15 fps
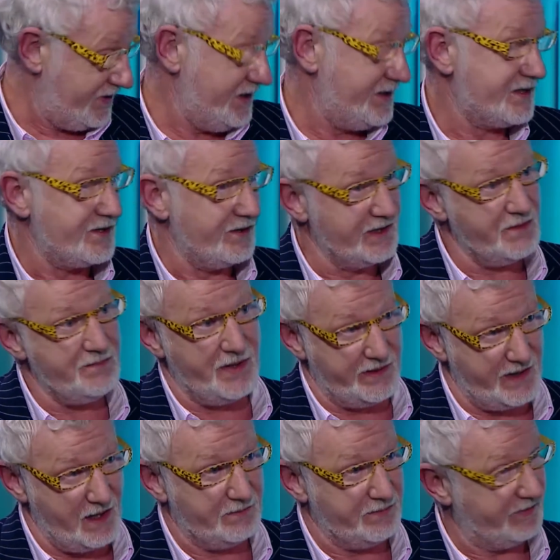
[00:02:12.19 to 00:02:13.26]
Read the Sonia
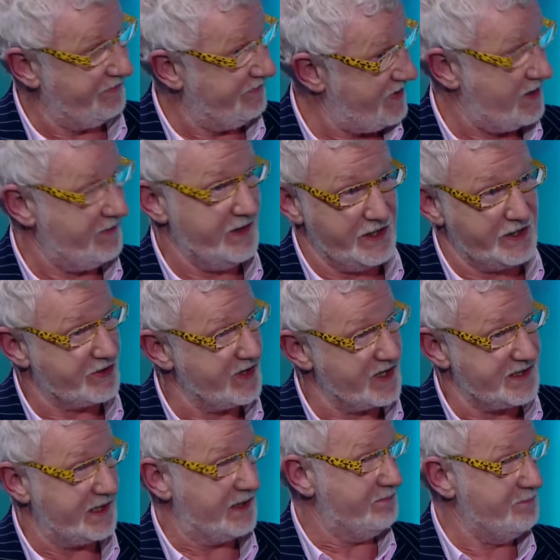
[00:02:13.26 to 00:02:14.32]
Purnell book, very
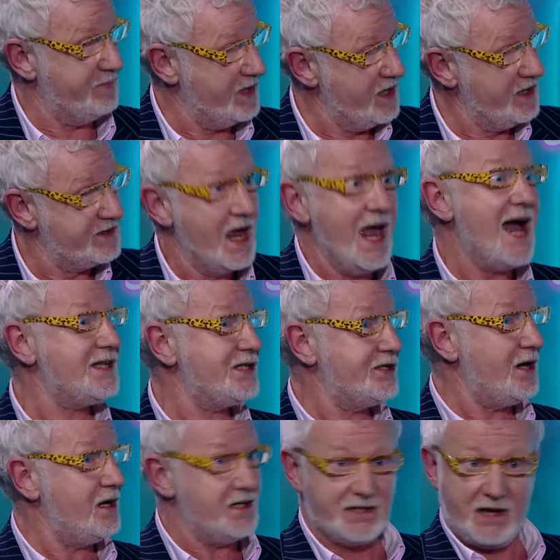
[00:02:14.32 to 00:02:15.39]
interesting. Burns, as a
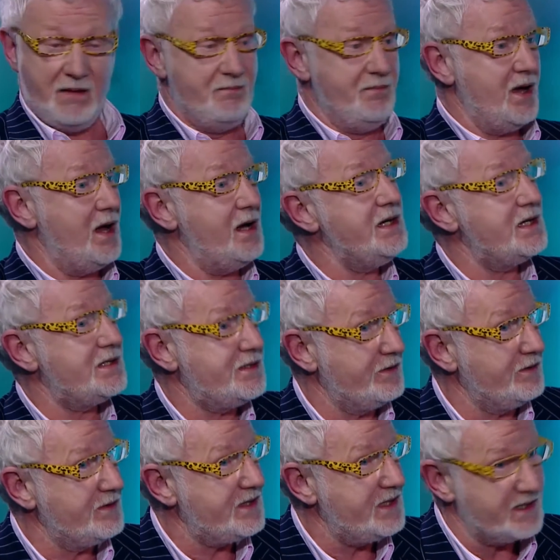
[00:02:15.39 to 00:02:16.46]
journalist, burn your
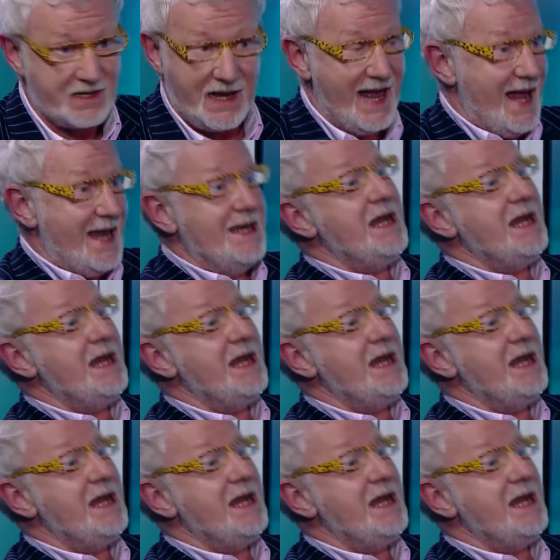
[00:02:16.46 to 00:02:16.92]
sources. Mm.